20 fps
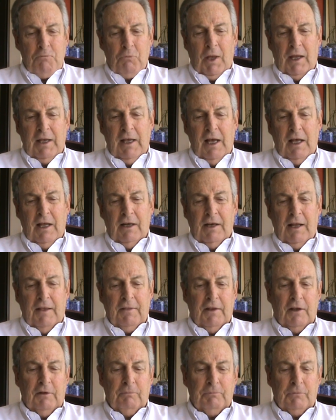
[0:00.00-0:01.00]
here
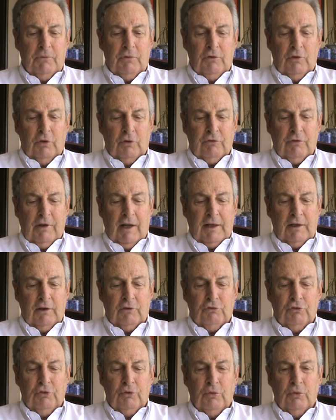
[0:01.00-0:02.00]
another looks like a
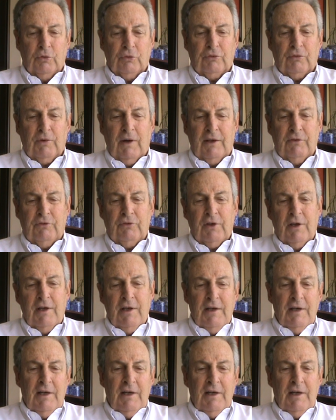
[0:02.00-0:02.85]
2-horse race.